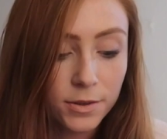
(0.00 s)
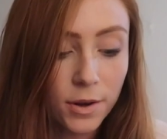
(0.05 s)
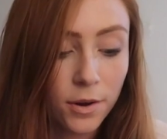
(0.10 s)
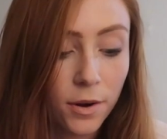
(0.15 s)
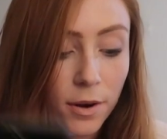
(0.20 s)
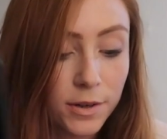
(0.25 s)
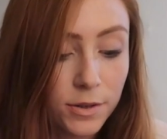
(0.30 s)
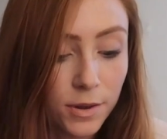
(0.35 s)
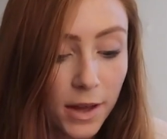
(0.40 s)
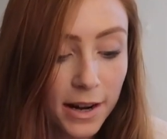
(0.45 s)
So I'm
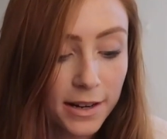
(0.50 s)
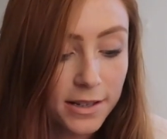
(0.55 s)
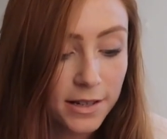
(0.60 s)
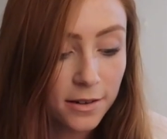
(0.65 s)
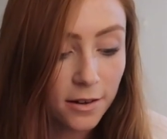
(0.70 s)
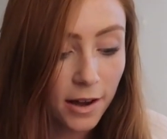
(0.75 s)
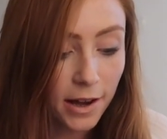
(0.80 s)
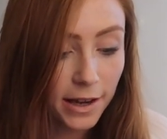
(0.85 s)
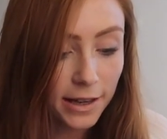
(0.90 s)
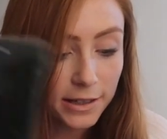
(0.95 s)
gonna do that
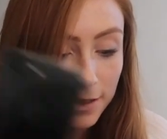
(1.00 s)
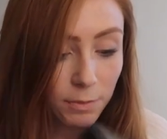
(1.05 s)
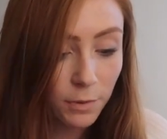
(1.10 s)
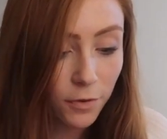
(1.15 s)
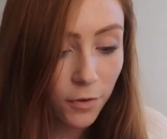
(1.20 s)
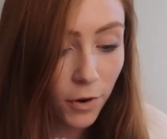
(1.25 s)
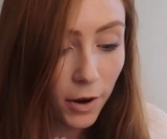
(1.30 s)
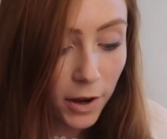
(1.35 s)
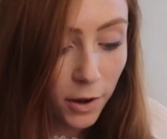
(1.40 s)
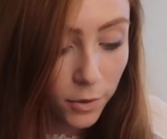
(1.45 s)
tonight
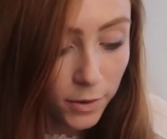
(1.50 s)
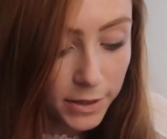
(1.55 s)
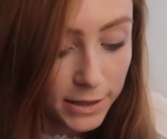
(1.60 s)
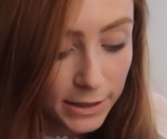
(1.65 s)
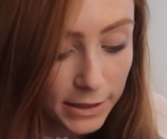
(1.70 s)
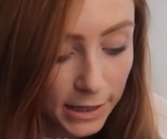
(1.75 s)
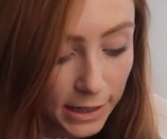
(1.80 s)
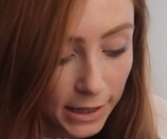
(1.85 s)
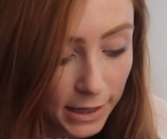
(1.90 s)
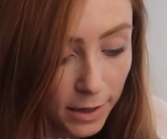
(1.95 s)
before I go to
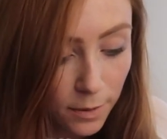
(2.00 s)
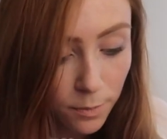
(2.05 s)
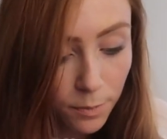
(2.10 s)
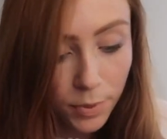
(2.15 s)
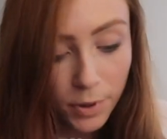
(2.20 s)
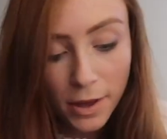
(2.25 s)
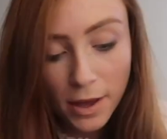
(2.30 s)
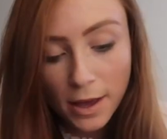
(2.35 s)
sleep.